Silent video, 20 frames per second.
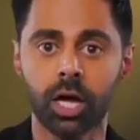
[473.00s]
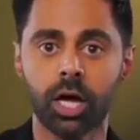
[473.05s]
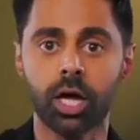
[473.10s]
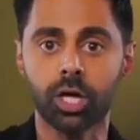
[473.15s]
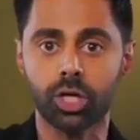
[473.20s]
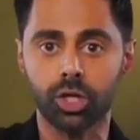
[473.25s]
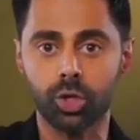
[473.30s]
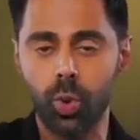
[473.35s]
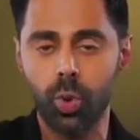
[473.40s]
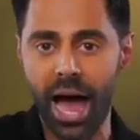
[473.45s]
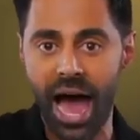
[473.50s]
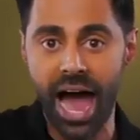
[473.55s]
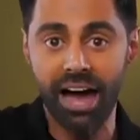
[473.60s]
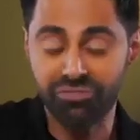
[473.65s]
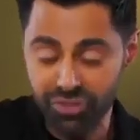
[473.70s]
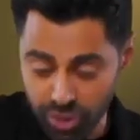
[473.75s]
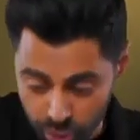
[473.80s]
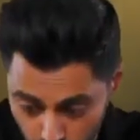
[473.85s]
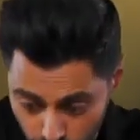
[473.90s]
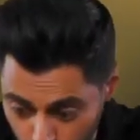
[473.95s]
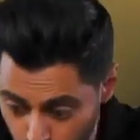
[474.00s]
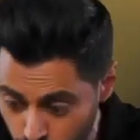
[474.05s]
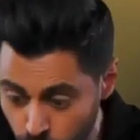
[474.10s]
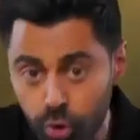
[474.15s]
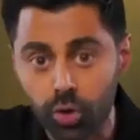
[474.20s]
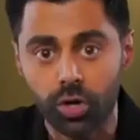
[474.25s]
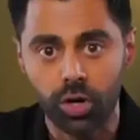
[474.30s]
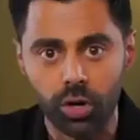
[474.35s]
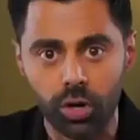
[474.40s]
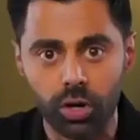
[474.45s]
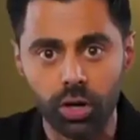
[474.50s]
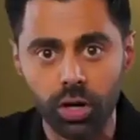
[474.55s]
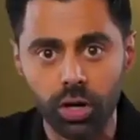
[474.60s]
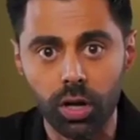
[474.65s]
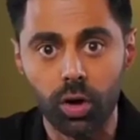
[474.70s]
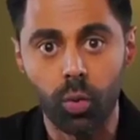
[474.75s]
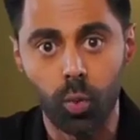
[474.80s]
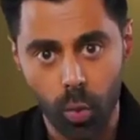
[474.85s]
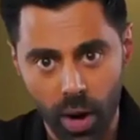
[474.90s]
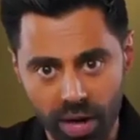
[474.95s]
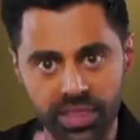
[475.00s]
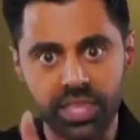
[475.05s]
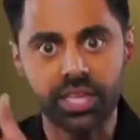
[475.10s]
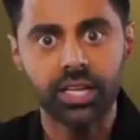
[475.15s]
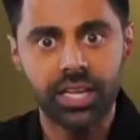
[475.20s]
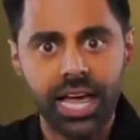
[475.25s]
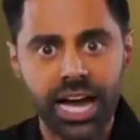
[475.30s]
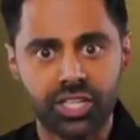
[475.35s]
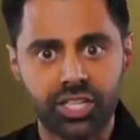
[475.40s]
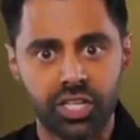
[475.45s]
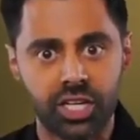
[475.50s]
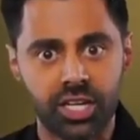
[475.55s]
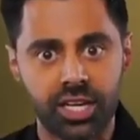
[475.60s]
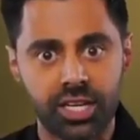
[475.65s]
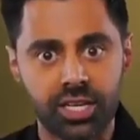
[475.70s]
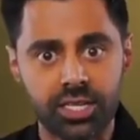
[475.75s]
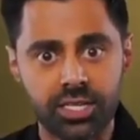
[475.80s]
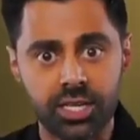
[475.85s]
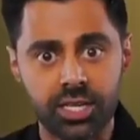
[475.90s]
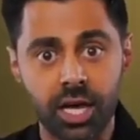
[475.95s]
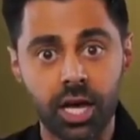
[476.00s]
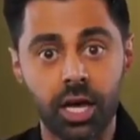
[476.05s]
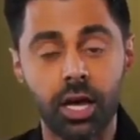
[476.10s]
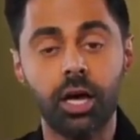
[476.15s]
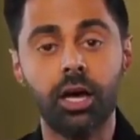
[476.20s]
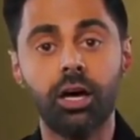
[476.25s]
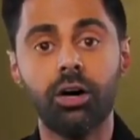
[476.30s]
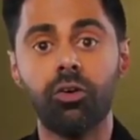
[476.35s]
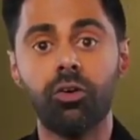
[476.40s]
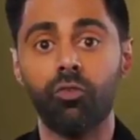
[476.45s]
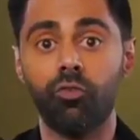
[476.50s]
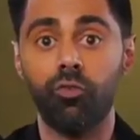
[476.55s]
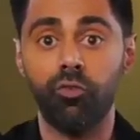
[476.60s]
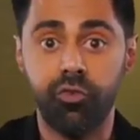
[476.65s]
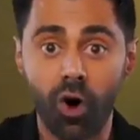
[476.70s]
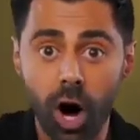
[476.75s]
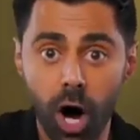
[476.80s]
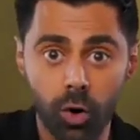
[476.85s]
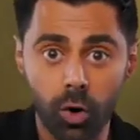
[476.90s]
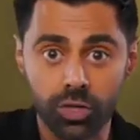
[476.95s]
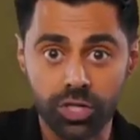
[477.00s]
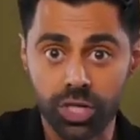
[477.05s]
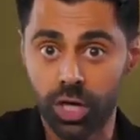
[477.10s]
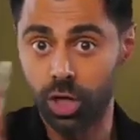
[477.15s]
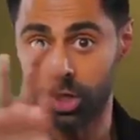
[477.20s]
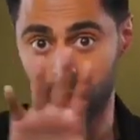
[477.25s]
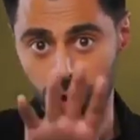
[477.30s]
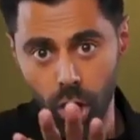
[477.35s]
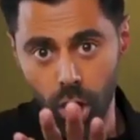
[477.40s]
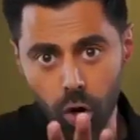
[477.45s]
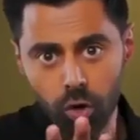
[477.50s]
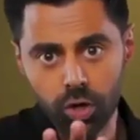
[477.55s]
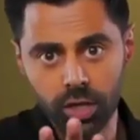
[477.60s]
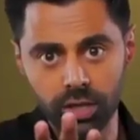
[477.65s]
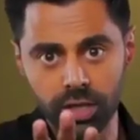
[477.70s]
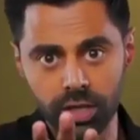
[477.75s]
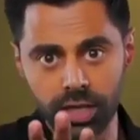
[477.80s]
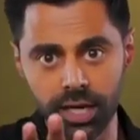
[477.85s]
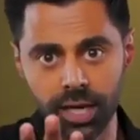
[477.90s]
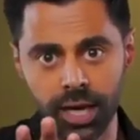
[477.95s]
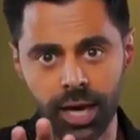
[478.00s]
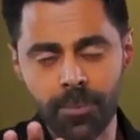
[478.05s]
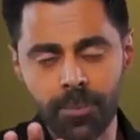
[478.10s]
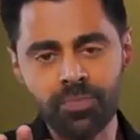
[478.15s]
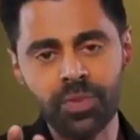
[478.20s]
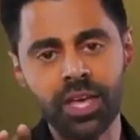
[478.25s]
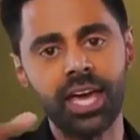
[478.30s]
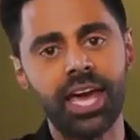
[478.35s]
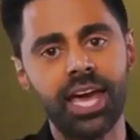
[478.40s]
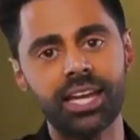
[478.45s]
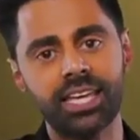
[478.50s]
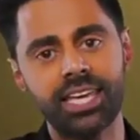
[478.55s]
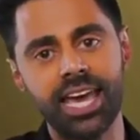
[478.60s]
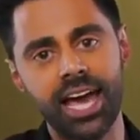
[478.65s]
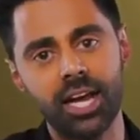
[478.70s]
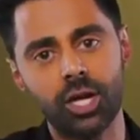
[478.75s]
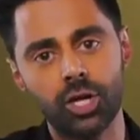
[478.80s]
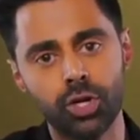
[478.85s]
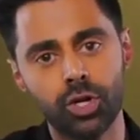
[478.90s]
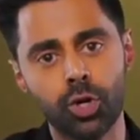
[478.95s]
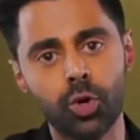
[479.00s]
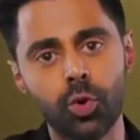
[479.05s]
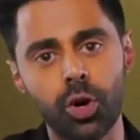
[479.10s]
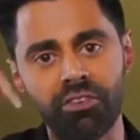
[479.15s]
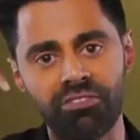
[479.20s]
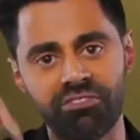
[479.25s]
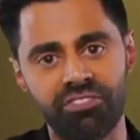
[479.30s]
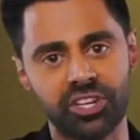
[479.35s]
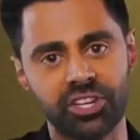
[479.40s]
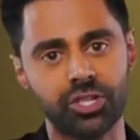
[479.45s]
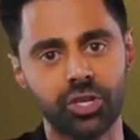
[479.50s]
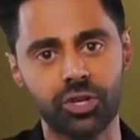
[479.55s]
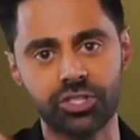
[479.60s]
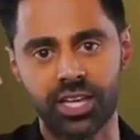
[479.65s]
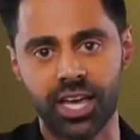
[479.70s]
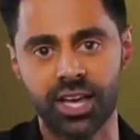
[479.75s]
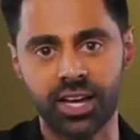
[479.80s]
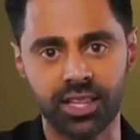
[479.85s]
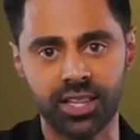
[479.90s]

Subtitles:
You have to Google when the election is, vote locally, and get new officials into